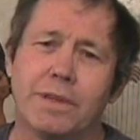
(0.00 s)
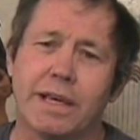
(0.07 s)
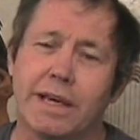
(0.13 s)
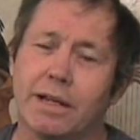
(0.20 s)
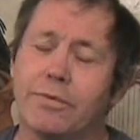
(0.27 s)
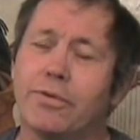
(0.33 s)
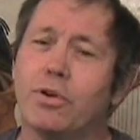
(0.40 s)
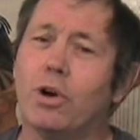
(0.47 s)

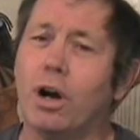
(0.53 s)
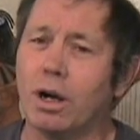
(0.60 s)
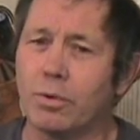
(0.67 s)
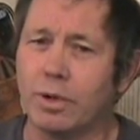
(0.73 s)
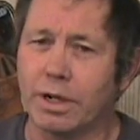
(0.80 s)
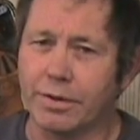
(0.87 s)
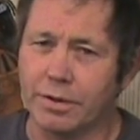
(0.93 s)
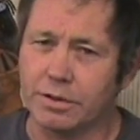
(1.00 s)
And if you are
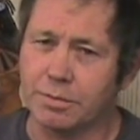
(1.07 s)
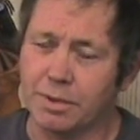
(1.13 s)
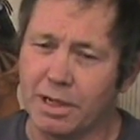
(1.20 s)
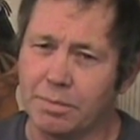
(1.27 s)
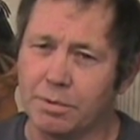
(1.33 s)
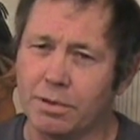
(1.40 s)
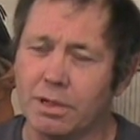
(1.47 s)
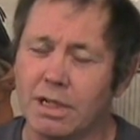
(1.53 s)
one of those
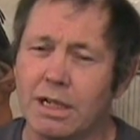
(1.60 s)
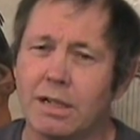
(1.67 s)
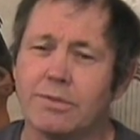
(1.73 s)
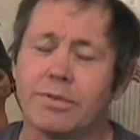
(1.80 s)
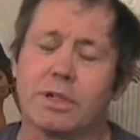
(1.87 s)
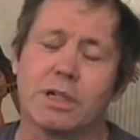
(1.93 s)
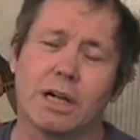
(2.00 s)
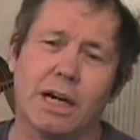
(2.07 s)
people,
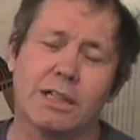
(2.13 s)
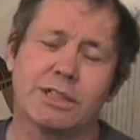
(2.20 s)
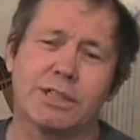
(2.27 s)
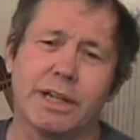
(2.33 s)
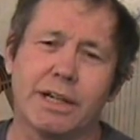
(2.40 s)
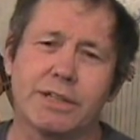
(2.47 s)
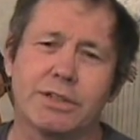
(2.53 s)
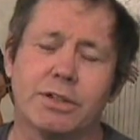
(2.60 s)
for gosh
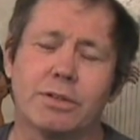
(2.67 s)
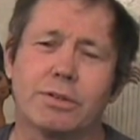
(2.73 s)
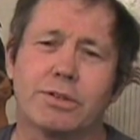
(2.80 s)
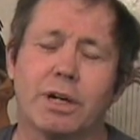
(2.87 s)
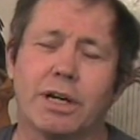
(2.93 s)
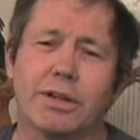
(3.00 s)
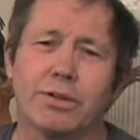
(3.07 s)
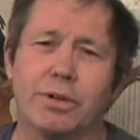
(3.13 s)
sakes, don't
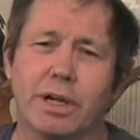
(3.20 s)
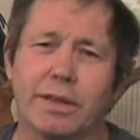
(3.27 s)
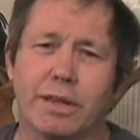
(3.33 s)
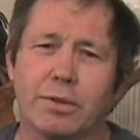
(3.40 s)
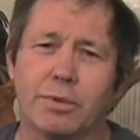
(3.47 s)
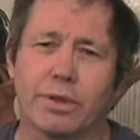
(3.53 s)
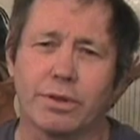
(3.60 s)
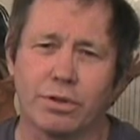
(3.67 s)
try to do
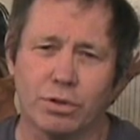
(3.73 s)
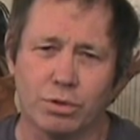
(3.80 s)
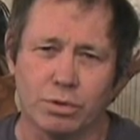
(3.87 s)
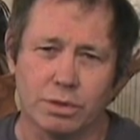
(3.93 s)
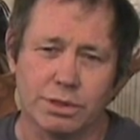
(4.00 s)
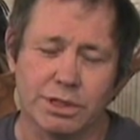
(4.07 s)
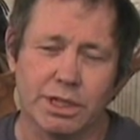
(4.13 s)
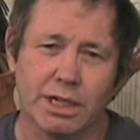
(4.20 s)
anything with
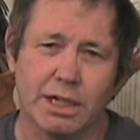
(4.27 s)
tools.